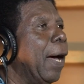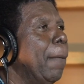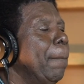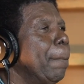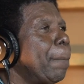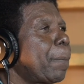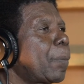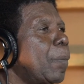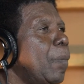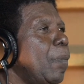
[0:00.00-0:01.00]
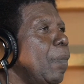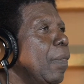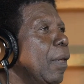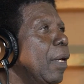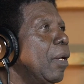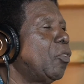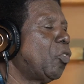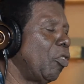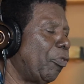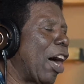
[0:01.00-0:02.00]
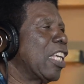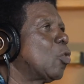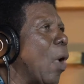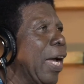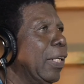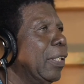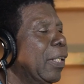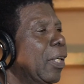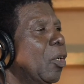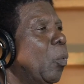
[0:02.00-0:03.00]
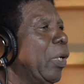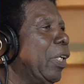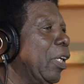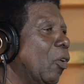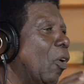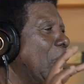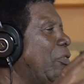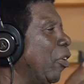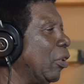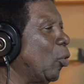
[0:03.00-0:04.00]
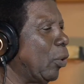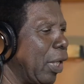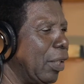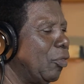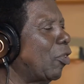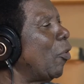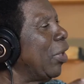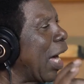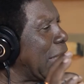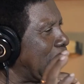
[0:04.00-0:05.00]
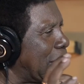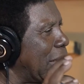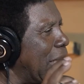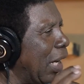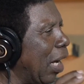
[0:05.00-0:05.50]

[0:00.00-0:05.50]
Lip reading: And to Fast Wine, we did all the various hotels. Very nice